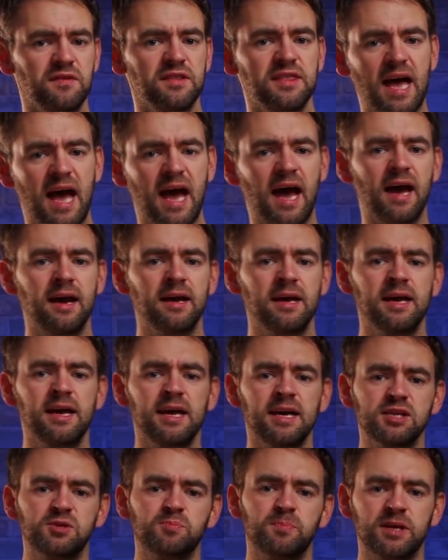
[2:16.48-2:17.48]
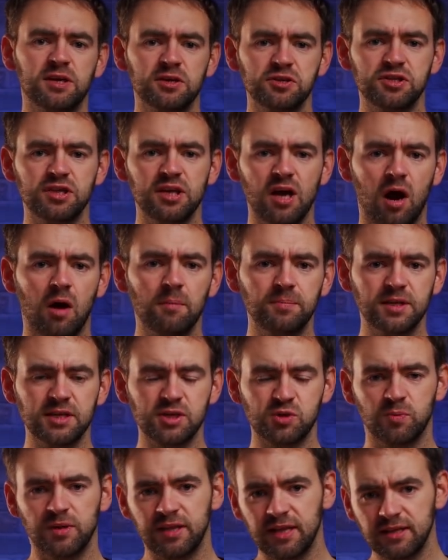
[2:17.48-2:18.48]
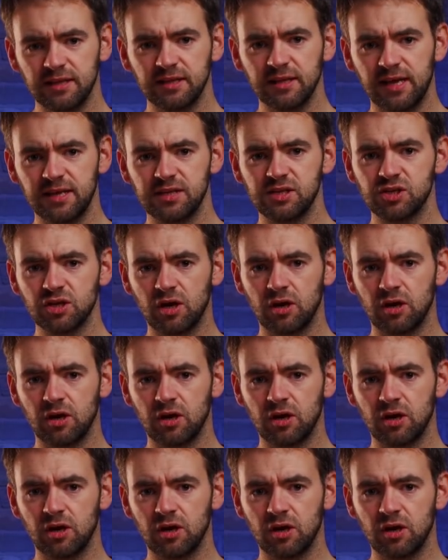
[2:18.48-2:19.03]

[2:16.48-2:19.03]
for that is because the optics within the lens